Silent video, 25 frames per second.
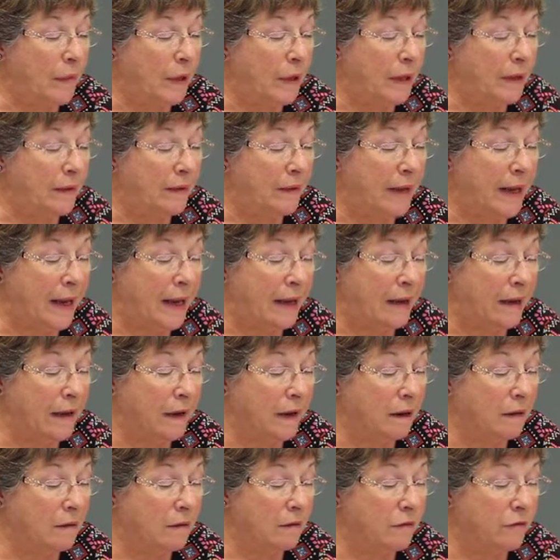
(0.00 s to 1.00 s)
And
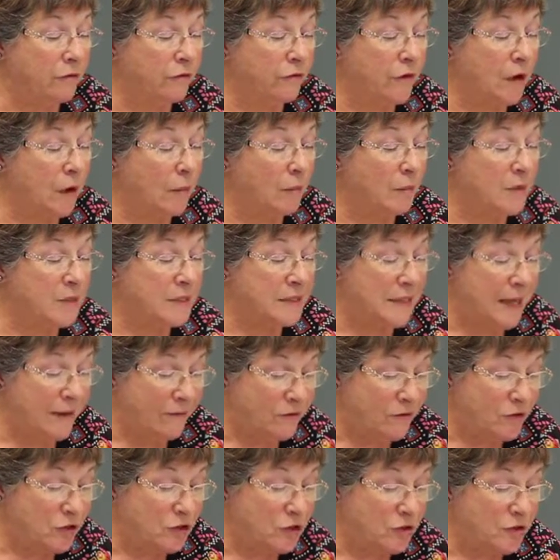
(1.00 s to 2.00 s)
then from the
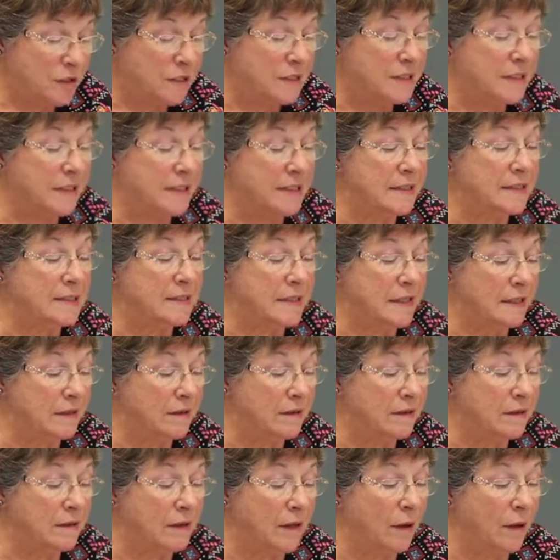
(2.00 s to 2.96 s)
7th to the 16th,